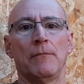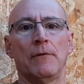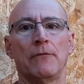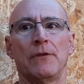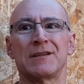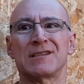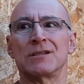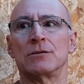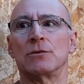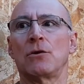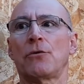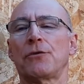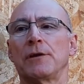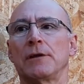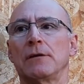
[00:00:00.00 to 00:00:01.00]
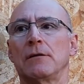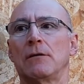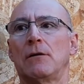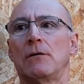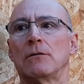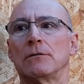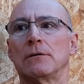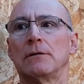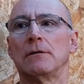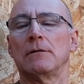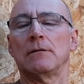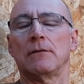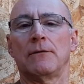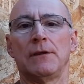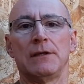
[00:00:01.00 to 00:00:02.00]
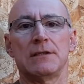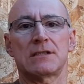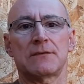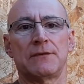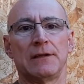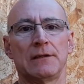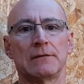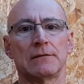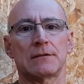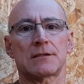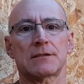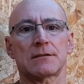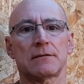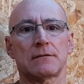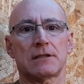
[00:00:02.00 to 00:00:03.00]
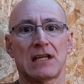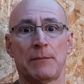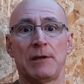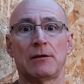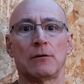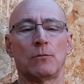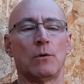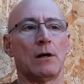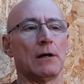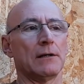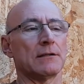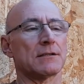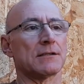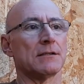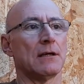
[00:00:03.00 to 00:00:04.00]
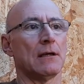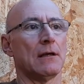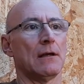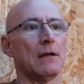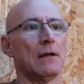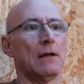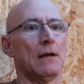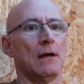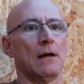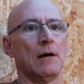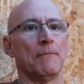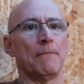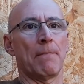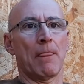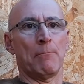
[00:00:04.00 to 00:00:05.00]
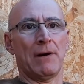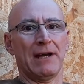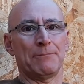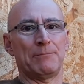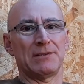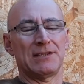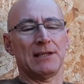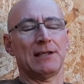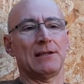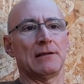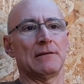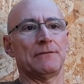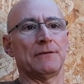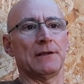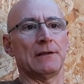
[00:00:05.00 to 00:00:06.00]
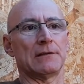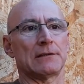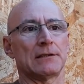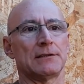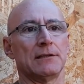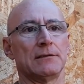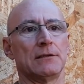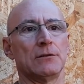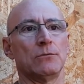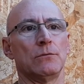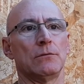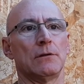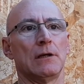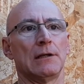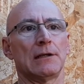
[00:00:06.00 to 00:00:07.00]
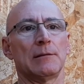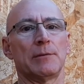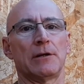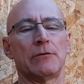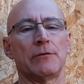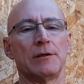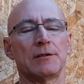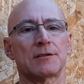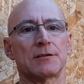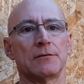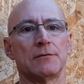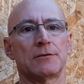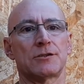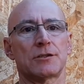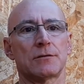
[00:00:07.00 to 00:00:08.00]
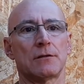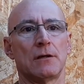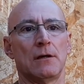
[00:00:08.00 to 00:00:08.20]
There's nothing on these fields chemical wise. My particular field, I did do a little bit of research